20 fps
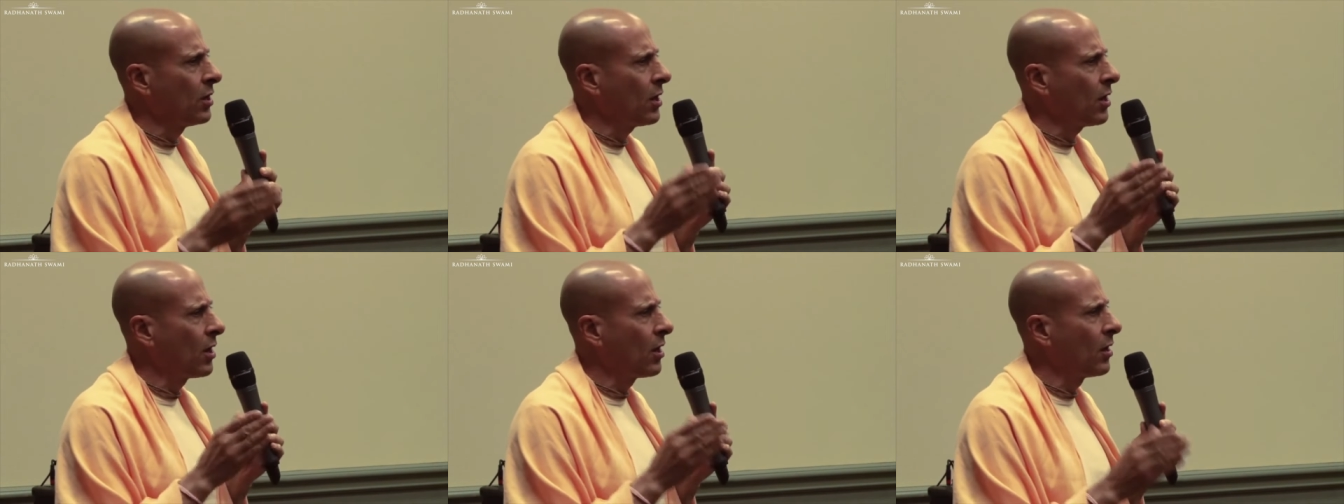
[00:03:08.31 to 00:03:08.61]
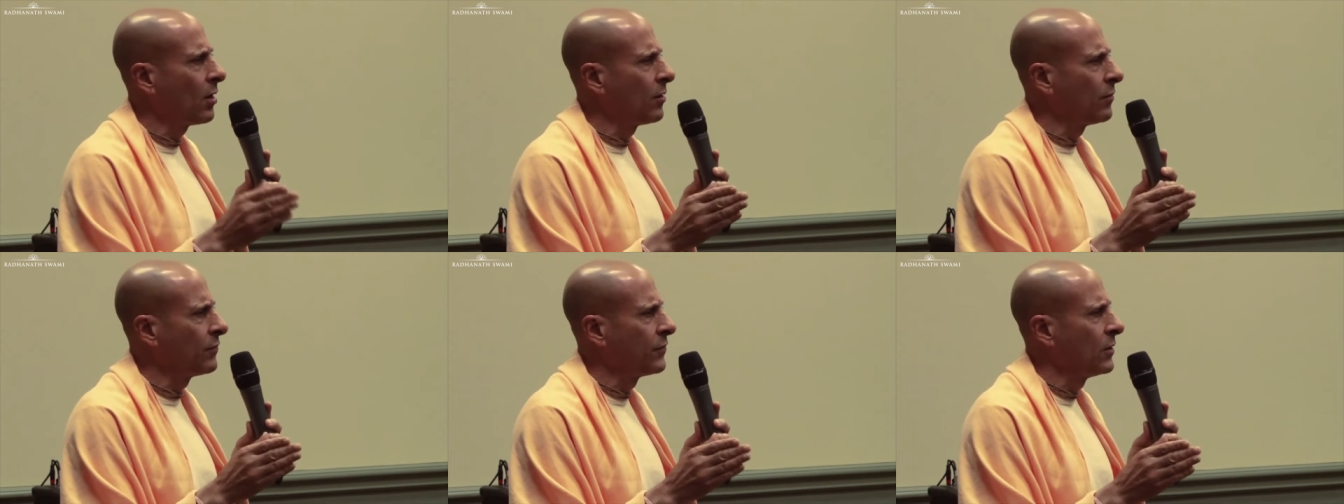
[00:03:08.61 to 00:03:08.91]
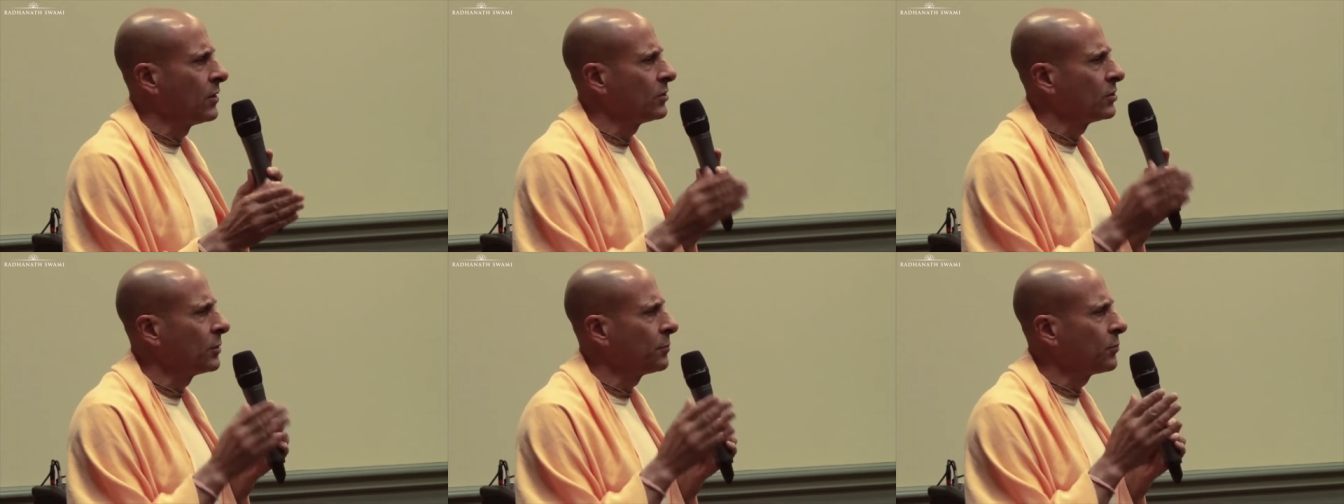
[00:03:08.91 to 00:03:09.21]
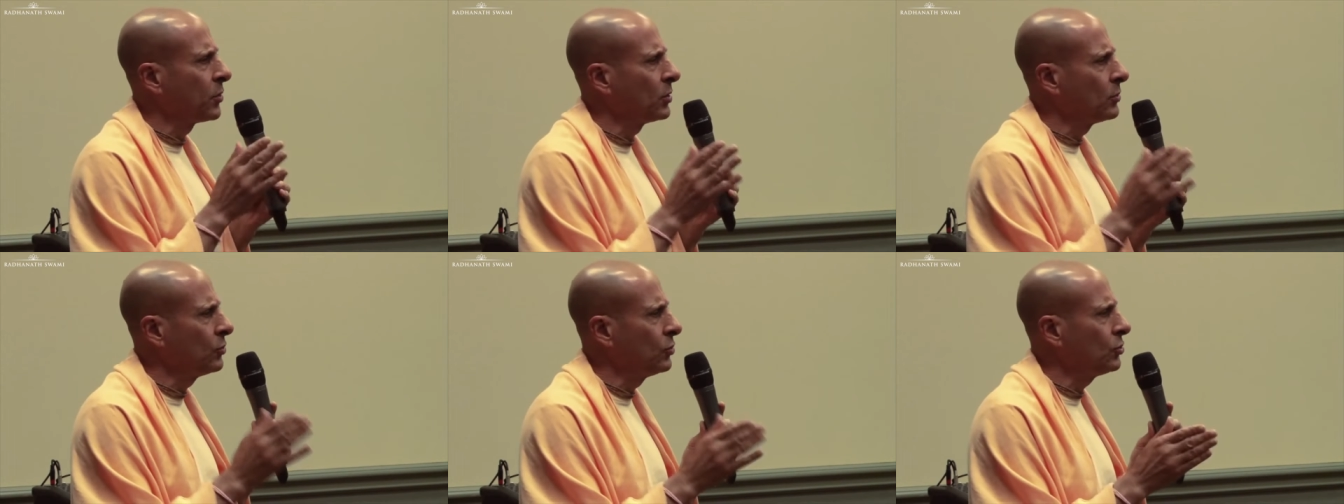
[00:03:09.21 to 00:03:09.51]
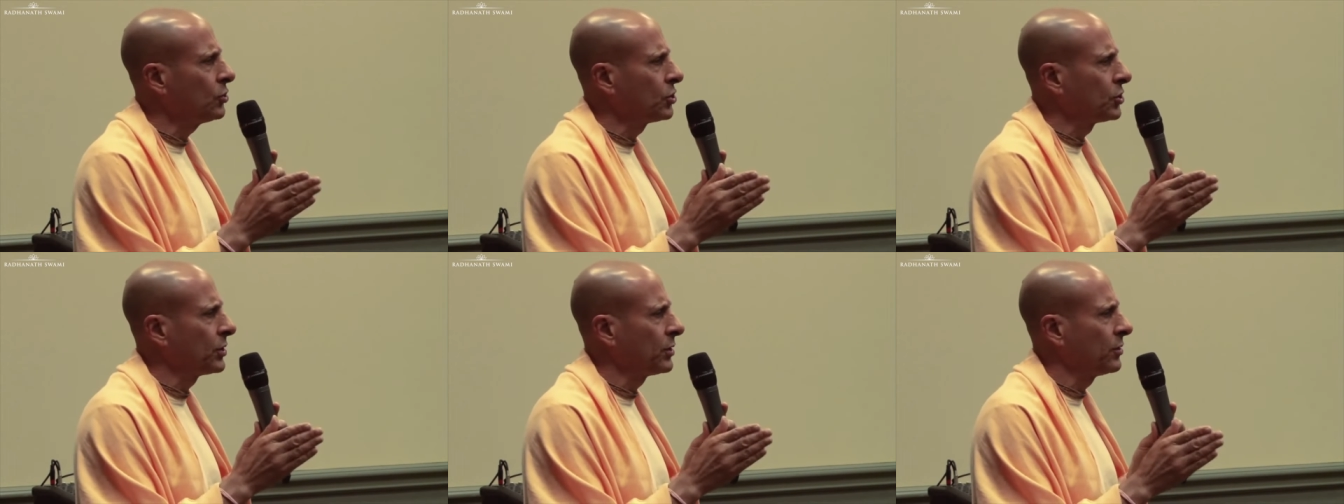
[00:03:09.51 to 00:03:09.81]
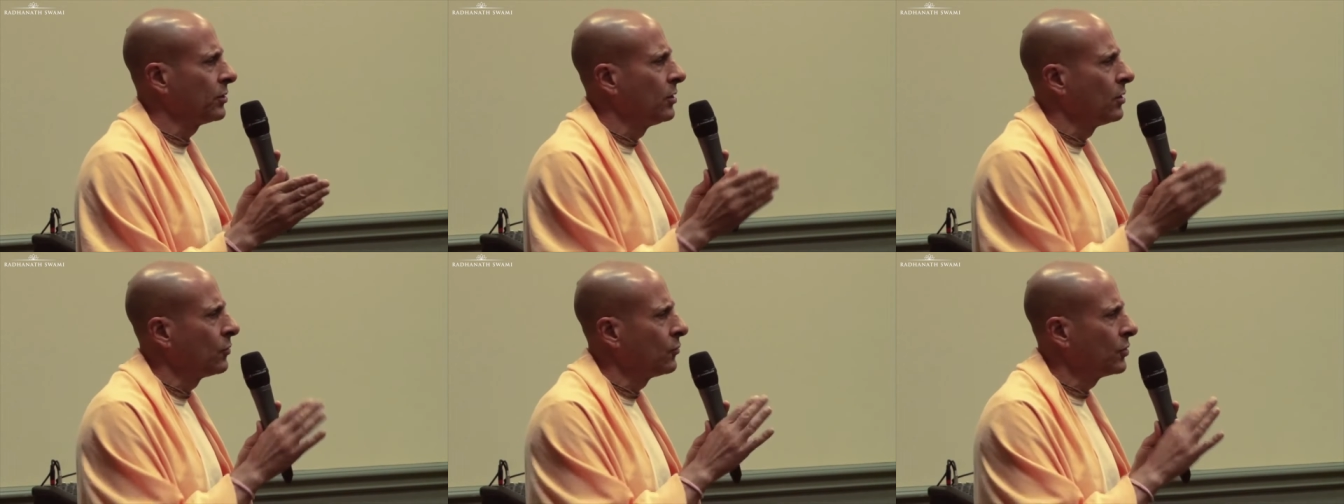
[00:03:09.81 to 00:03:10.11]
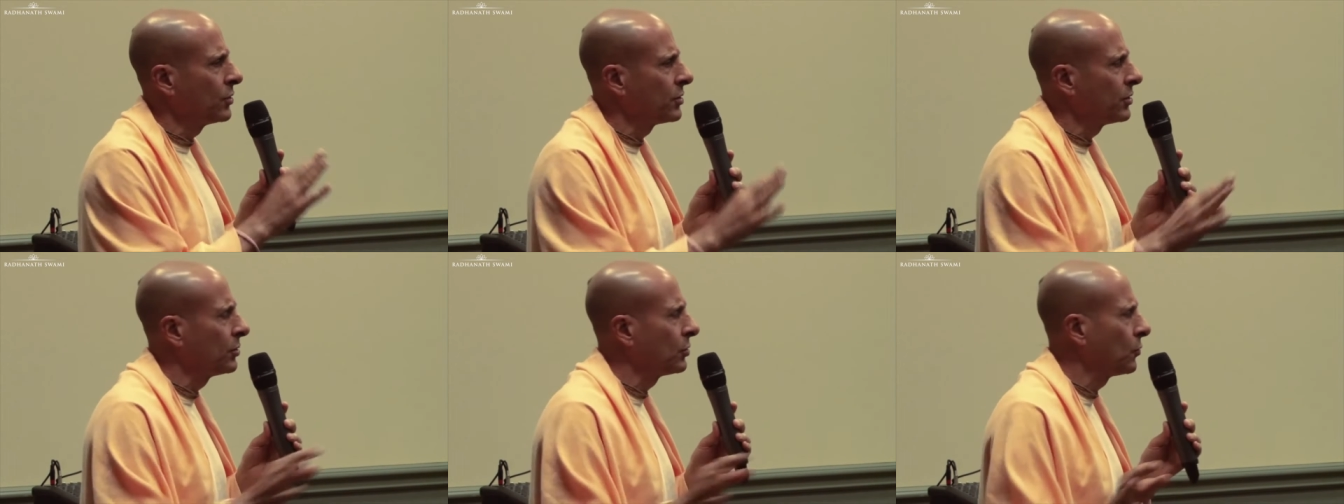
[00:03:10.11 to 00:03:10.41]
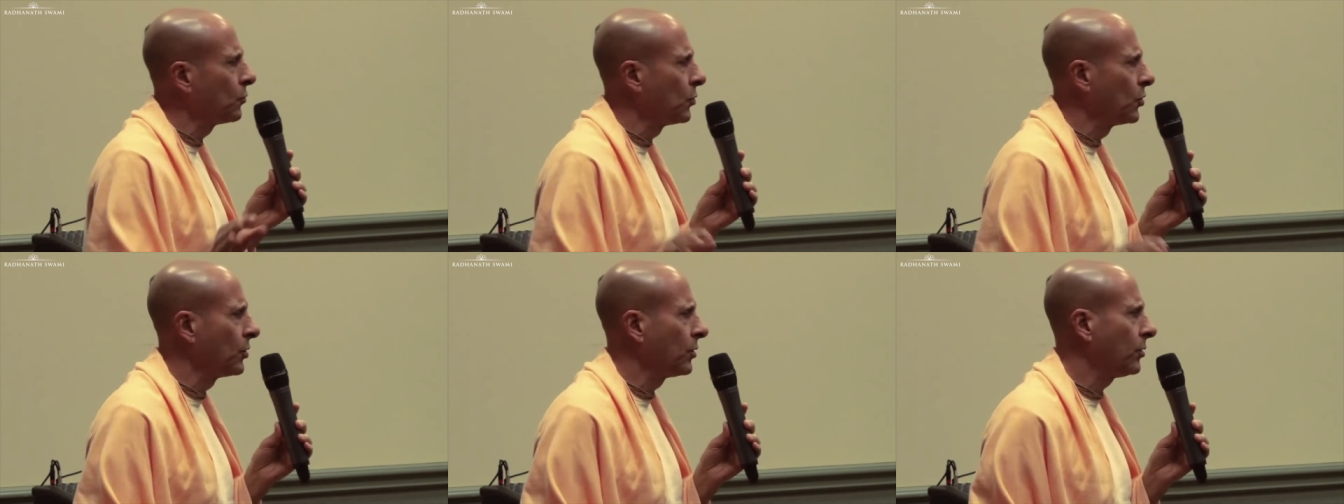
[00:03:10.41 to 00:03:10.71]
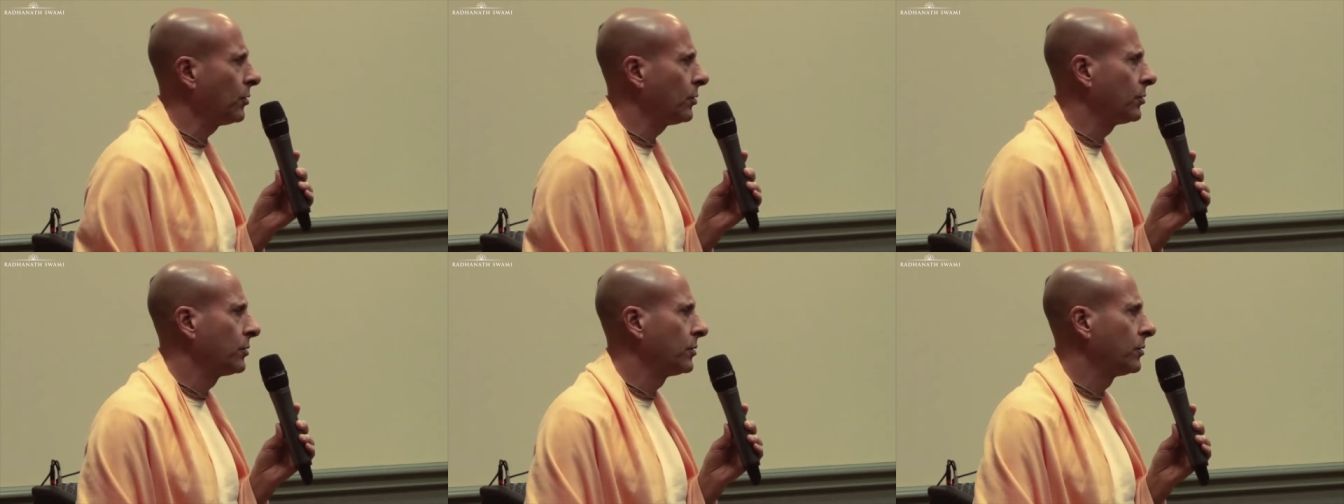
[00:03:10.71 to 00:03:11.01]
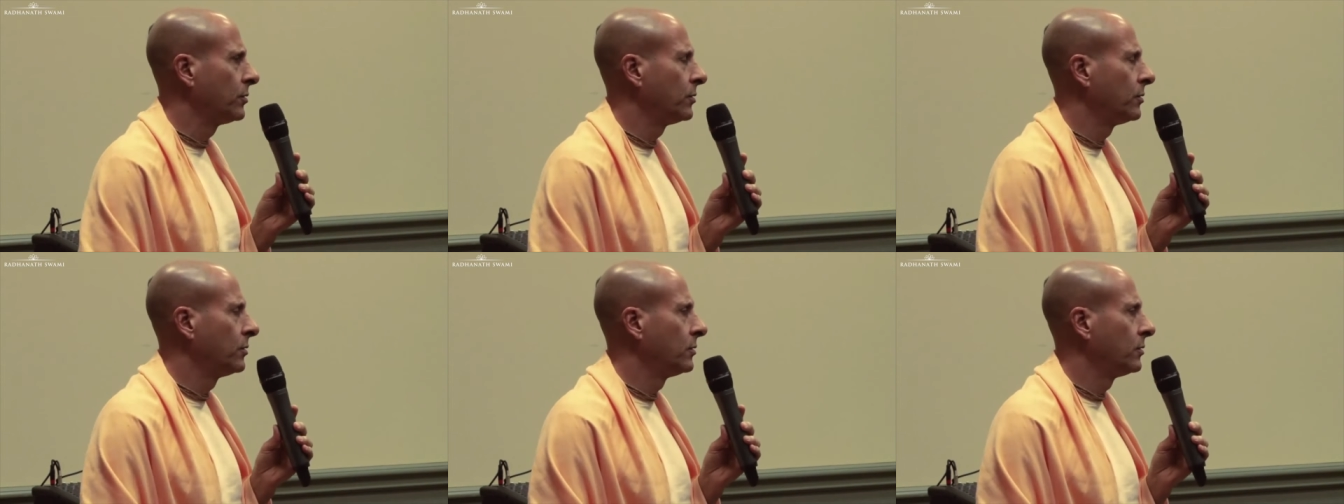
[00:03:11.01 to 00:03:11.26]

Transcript: of the pollution within the world?